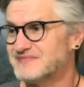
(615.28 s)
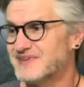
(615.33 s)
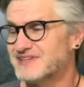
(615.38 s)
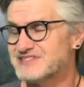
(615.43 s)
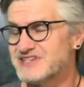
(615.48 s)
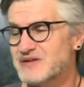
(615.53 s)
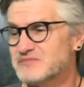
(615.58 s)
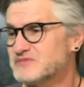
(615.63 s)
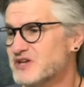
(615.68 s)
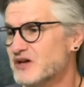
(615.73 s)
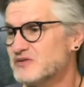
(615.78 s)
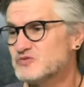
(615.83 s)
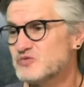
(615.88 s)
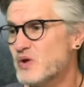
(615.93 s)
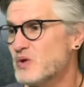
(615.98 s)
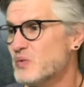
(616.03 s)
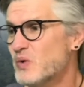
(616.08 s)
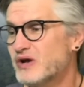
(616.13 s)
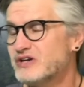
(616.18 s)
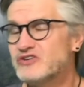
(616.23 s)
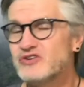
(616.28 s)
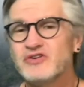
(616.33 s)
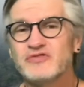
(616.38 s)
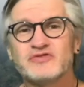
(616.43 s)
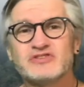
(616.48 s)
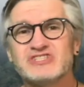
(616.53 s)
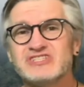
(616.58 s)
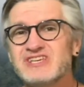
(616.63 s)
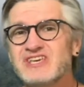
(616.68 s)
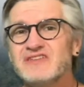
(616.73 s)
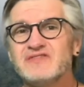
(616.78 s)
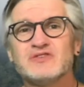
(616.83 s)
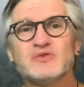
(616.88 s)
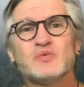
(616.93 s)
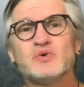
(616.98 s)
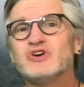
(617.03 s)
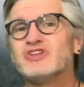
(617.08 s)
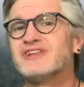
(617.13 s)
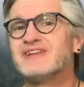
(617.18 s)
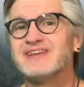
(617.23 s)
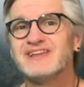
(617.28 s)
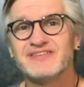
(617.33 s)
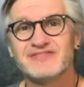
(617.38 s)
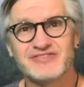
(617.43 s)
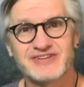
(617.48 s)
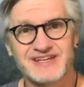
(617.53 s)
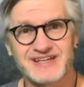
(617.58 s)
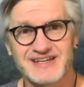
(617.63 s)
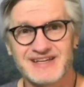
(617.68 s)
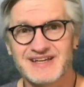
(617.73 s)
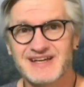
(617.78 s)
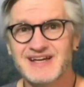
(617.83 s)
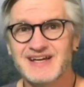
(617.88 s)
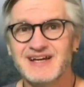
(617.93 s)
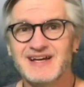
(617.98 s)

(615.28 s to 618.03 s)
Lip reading: sometimes we wonder if it's even worth living.